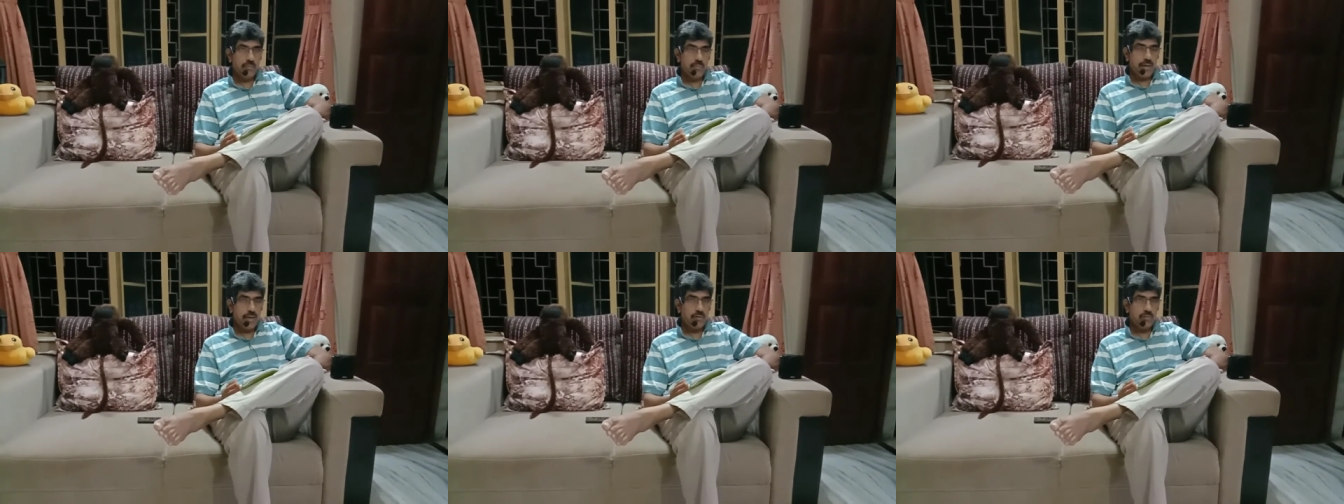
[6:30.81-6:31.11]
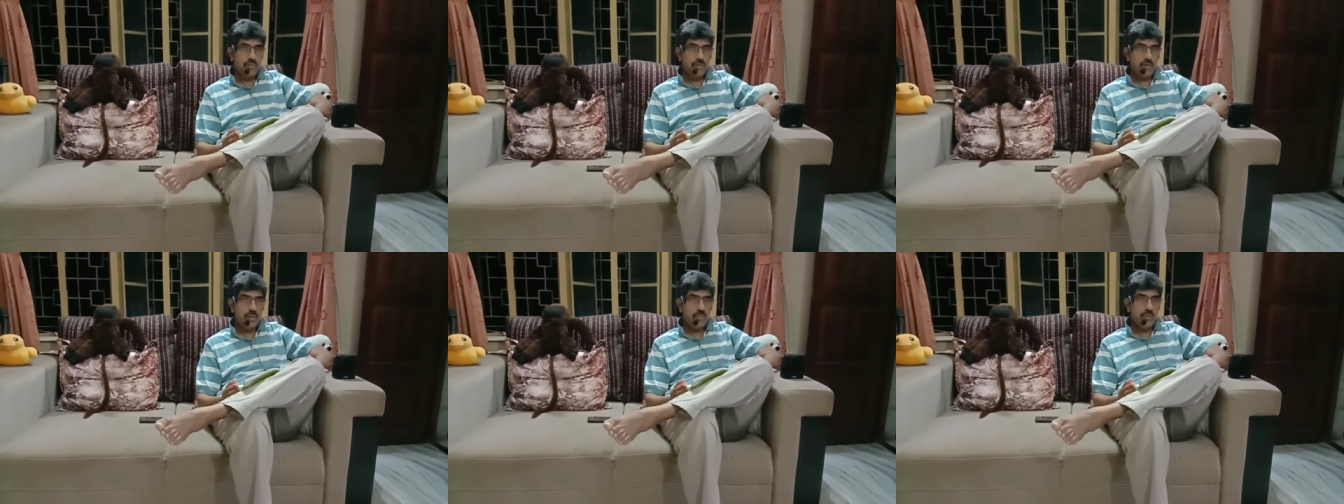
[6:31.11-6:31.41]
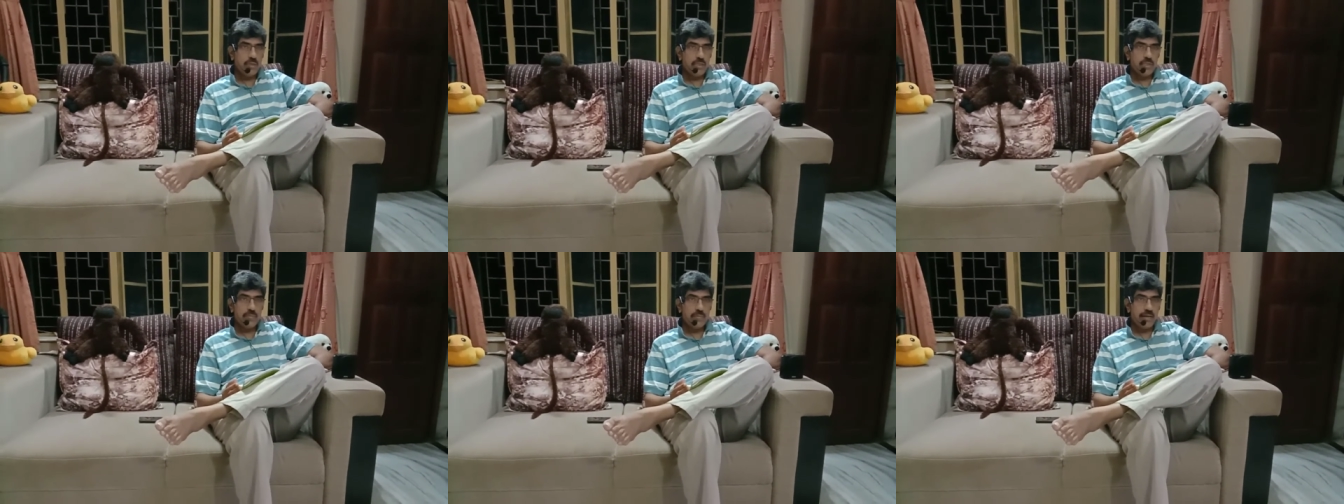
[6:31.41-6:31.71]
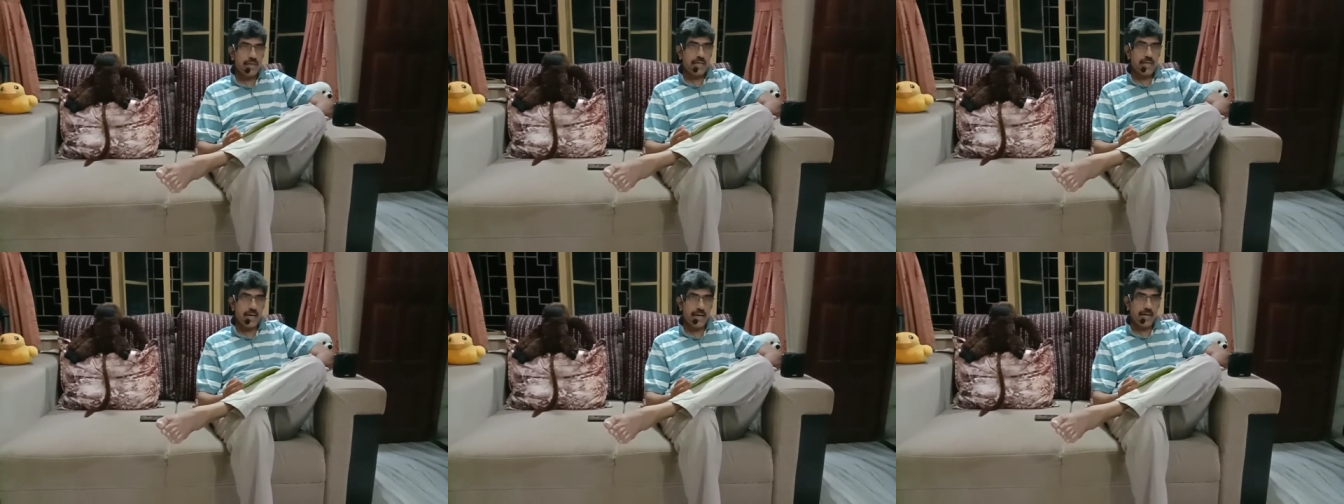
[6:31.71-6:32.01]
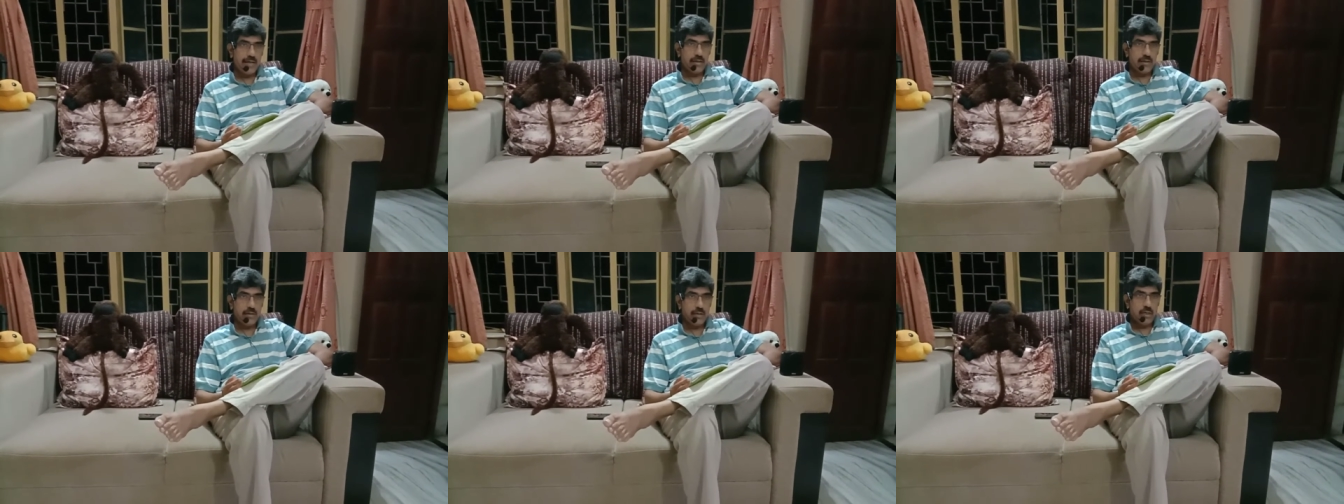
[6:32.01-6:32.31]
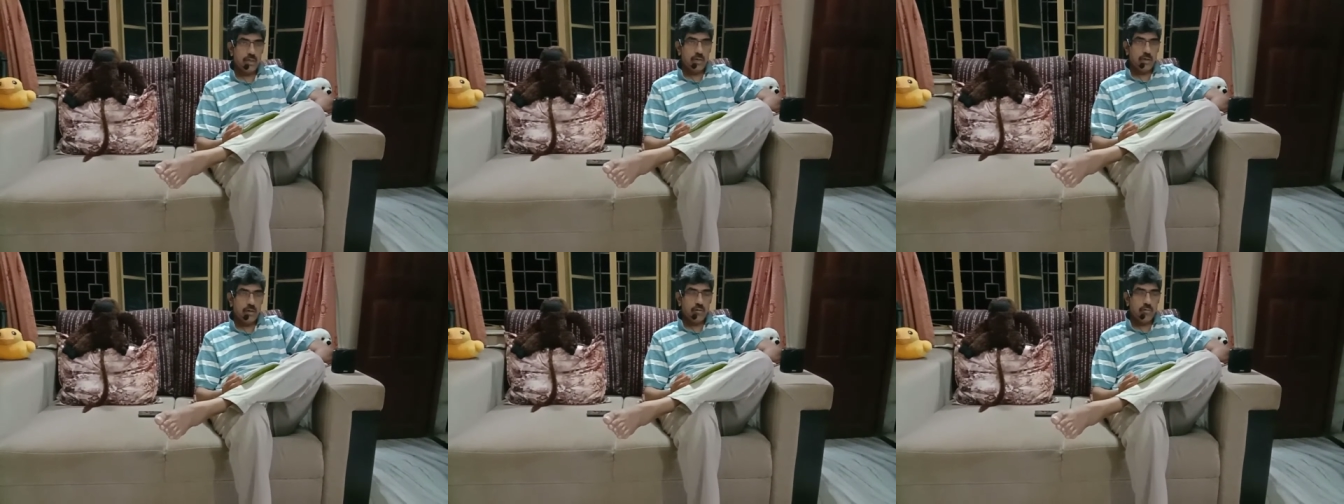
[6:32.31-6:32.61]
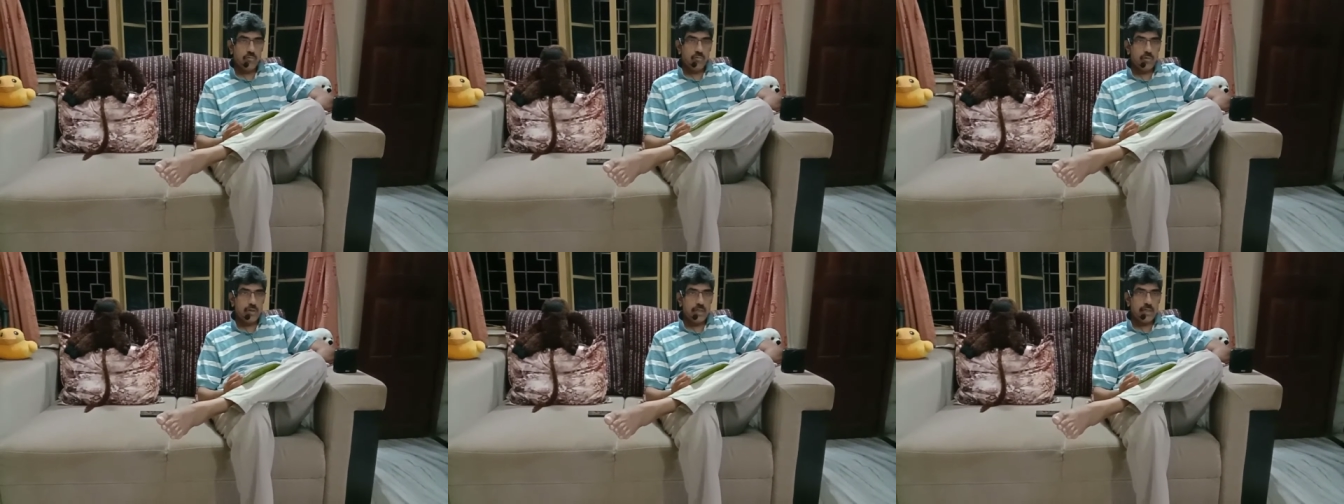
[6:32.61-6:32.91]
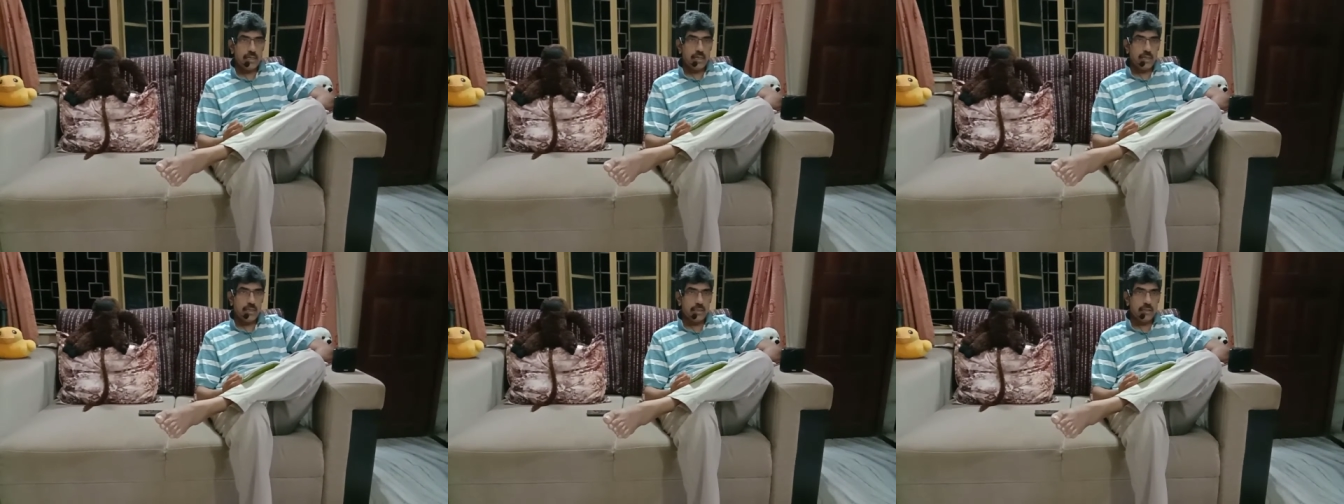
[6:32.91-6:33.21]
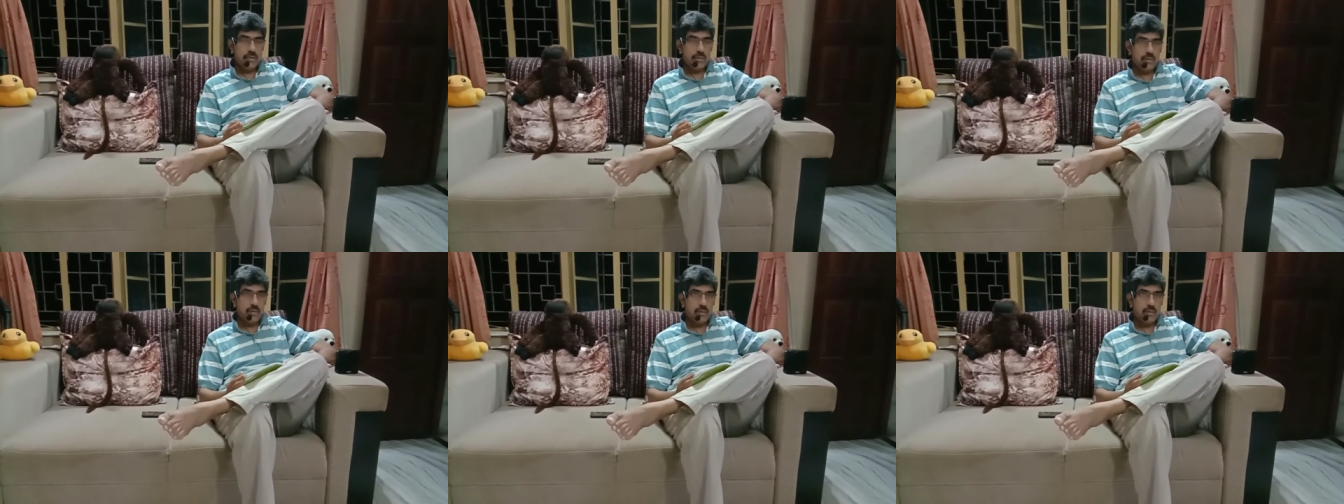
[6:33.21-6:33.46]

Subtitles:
Manually means by hand. We can